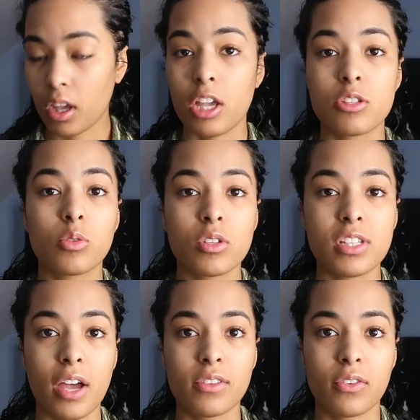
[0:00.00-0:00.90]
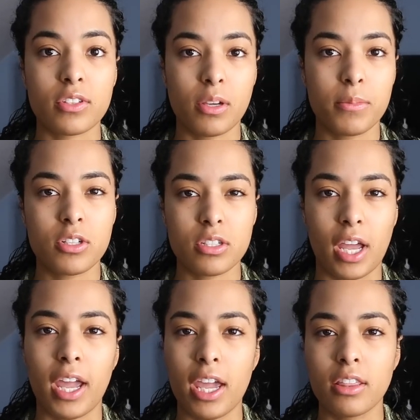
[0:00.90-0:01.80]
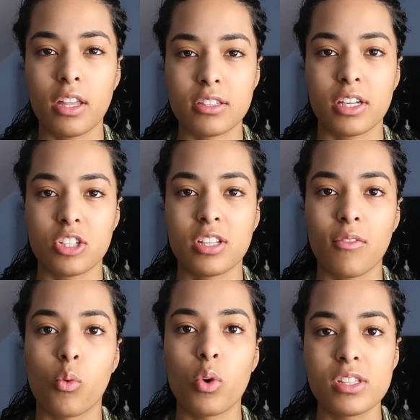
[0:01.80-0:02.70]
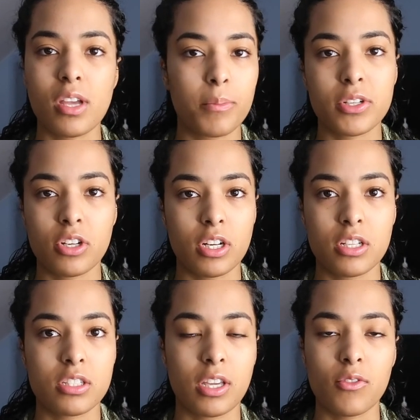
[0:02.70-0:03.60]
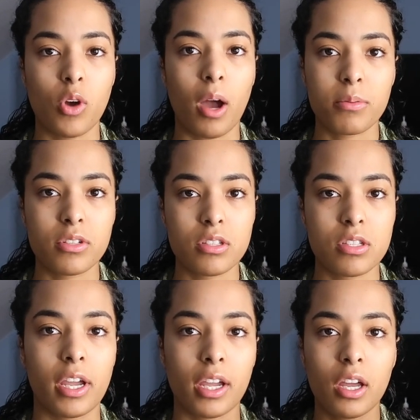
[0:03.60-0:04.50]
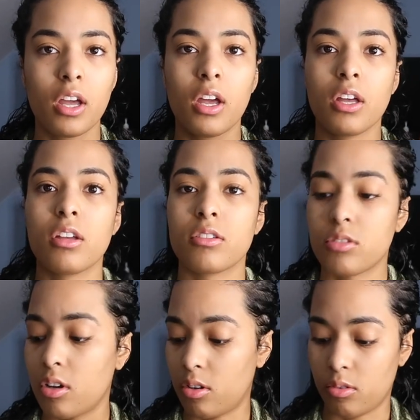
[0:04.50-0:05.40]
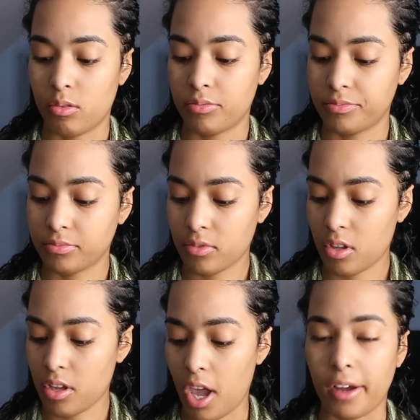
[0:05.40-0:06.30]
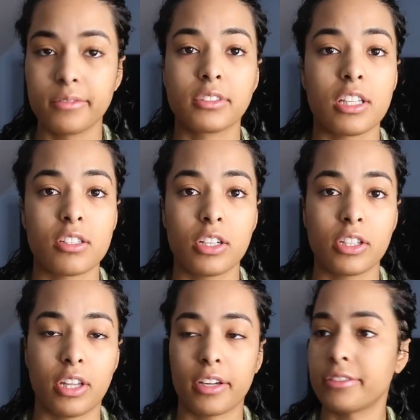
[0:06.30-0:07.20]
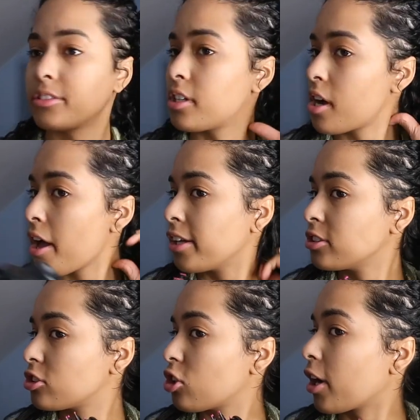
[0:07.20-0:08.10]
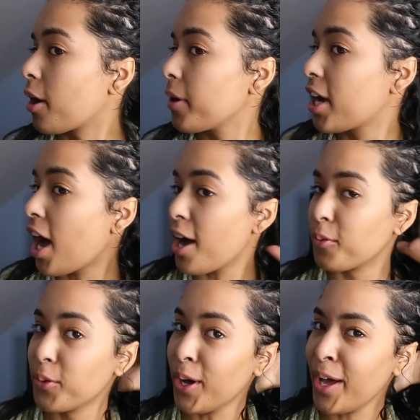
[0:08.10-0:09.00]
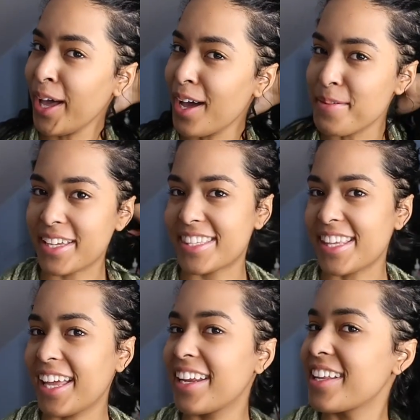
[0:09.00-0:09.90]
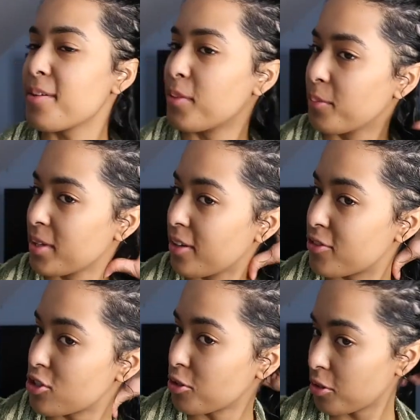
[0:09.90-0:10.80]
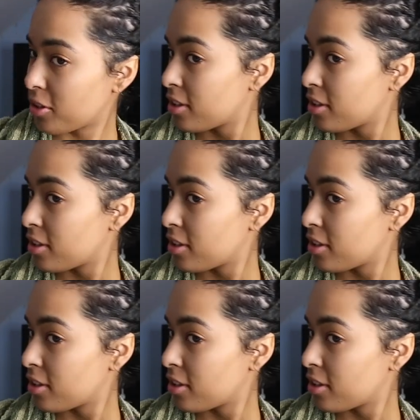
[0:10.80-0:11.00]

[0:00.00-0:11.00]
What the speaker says: it's cool to have different temperatures. I hate things that just have one temperature and it doesn't give you options. Like, so yeah, that's a good thing. So here we go. Woo! I'm excited. The moment of truth.